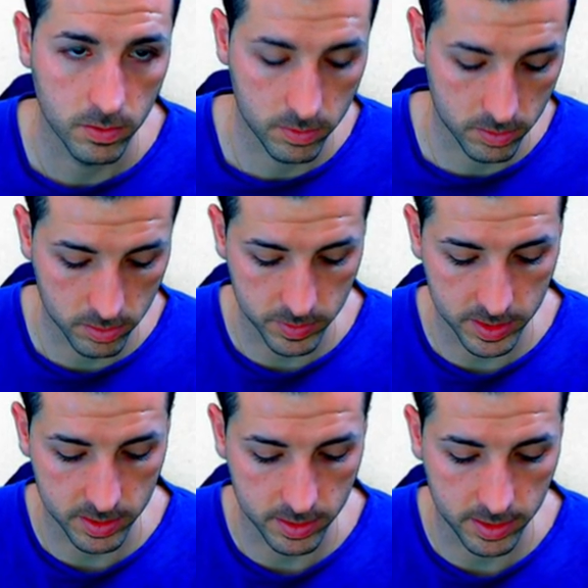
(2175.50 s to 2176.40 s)
comma,
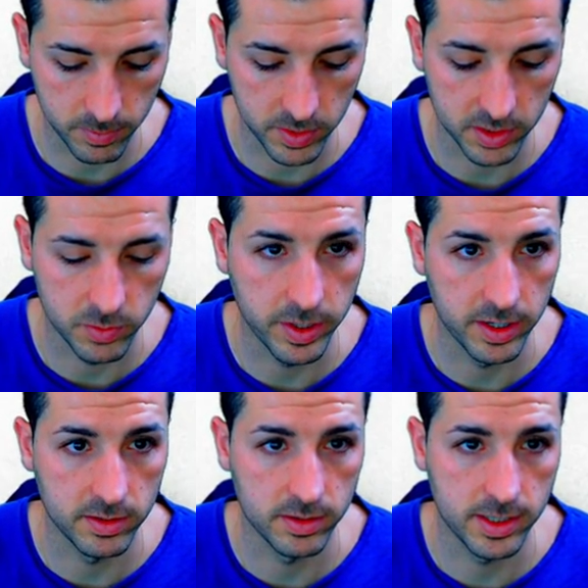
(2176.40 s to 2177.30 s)
empty
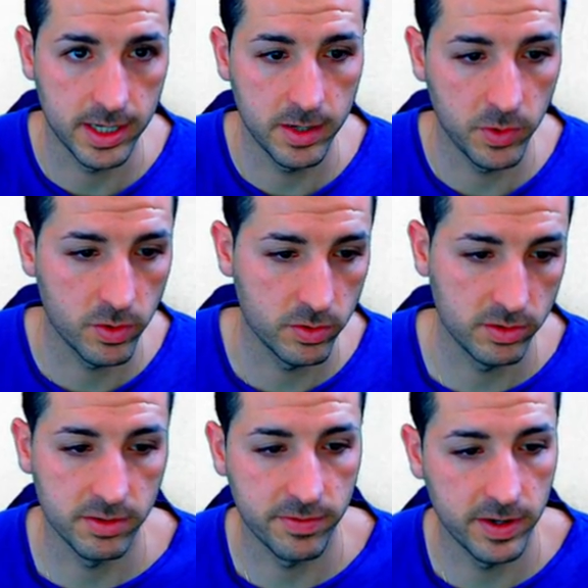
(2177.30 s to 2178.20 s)
space this time because it's
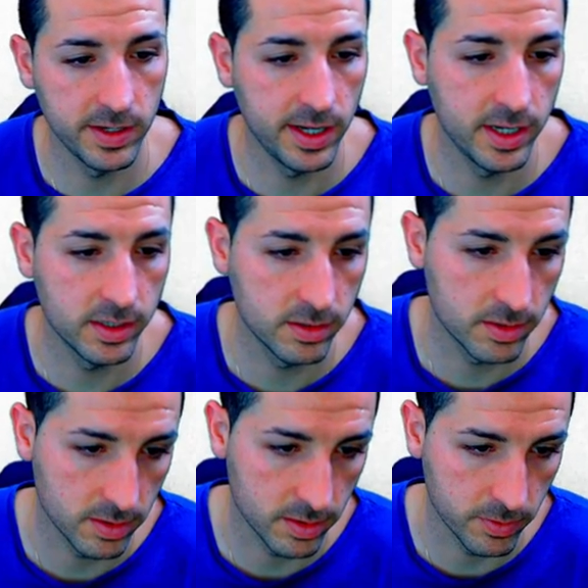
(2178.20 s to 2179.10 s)
the front end.
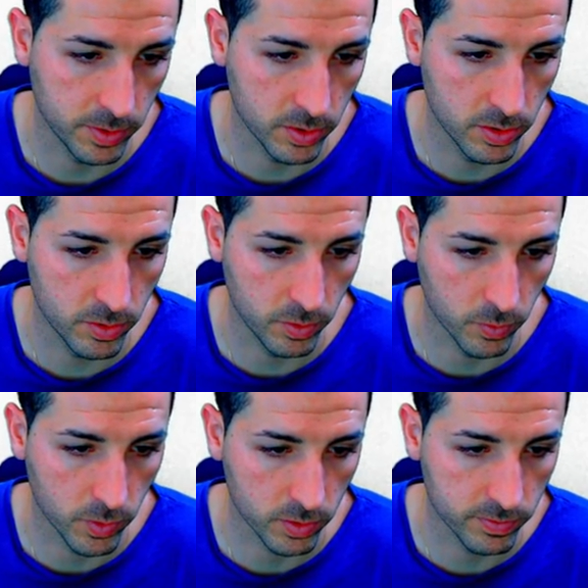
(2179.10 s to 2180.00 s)
There we go, it
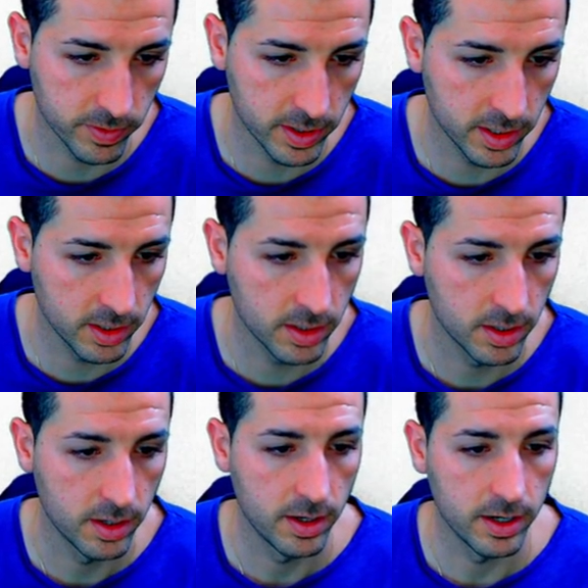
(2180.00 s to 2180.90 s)
worked fine.
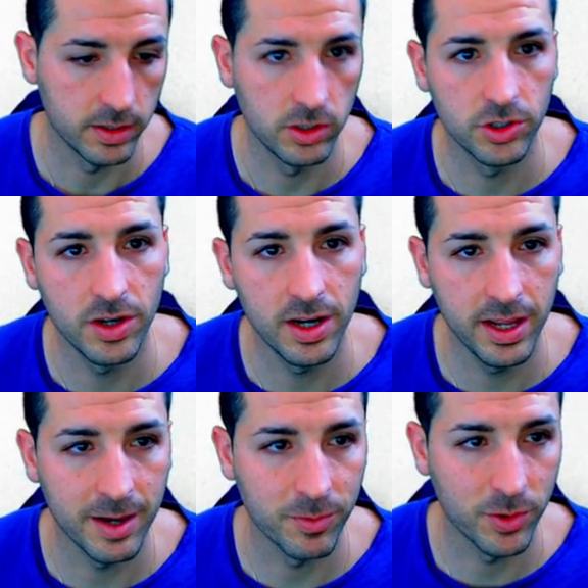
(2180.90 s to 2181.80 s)
Additionally,
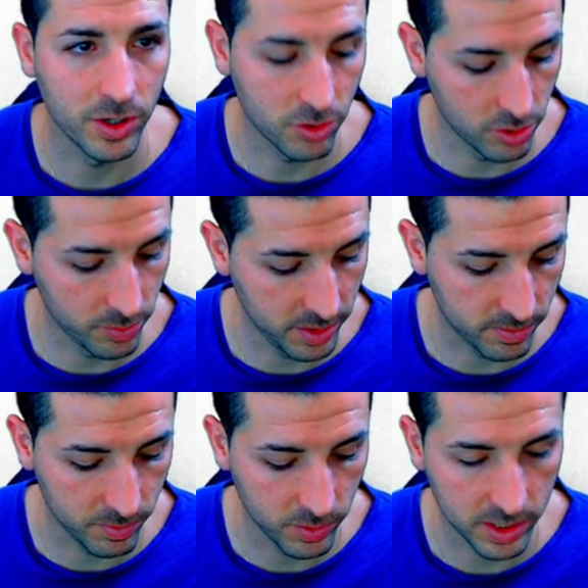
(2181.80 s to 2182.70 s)
I'm going to copy the
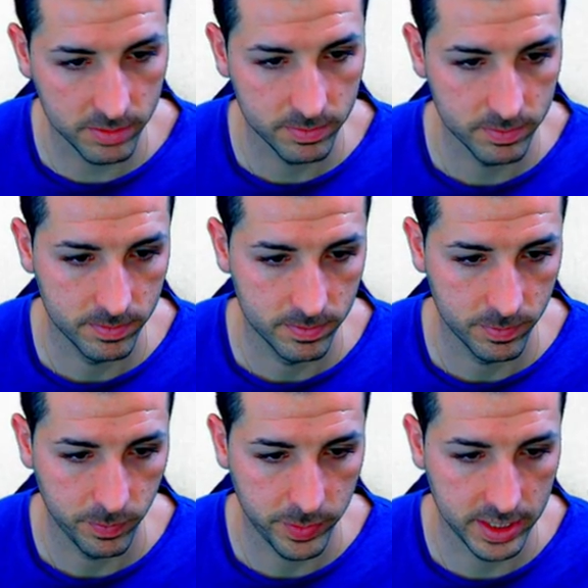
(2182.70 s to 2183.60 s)
formula,
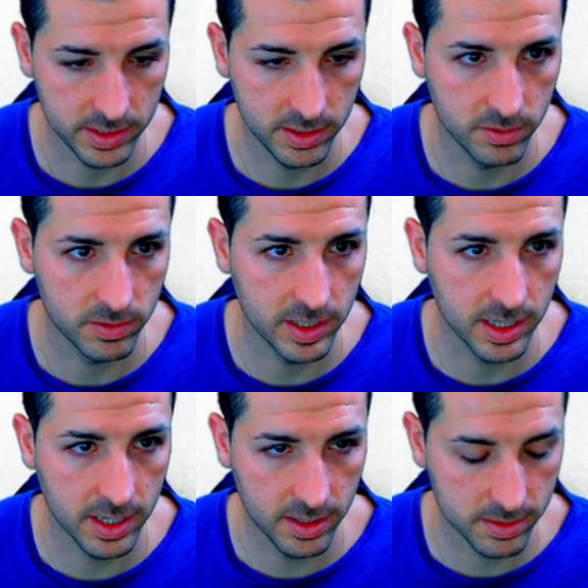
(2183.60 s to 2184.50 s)
paste it on
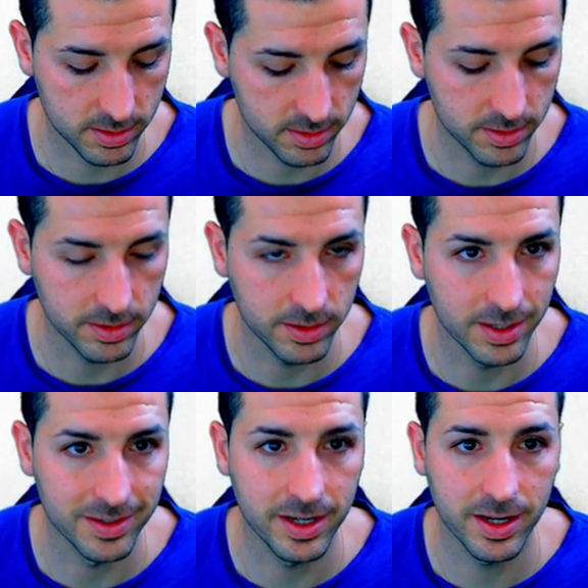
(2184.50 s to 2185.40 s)
target.
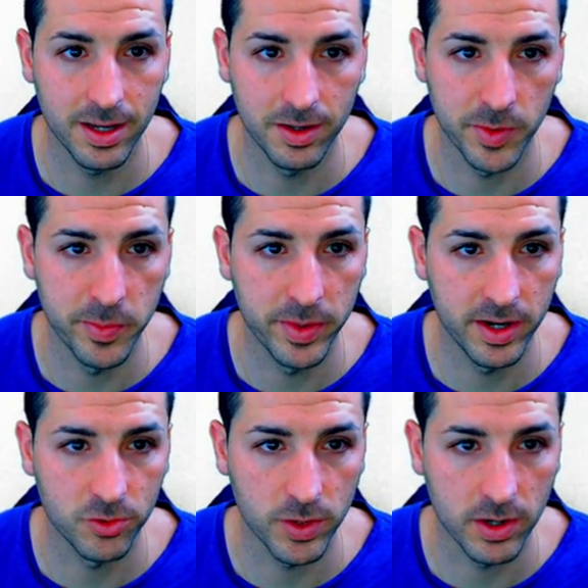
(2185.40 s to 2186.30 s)
Target, remember,
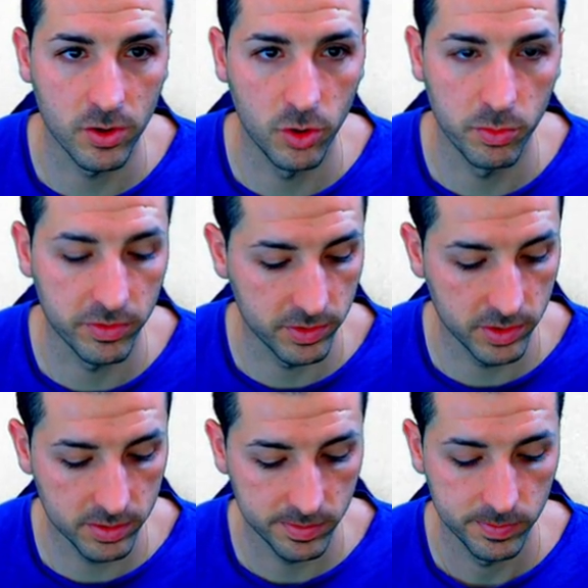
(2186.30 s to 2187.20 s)
is one column
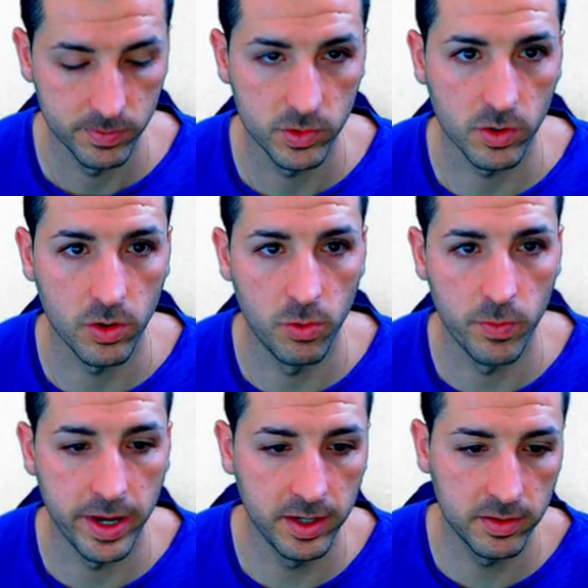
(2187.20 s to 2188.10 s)
before, column
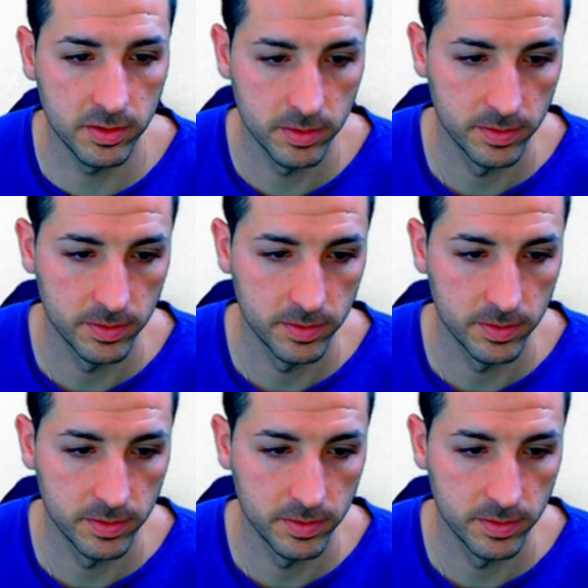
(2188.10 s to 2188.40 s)
8.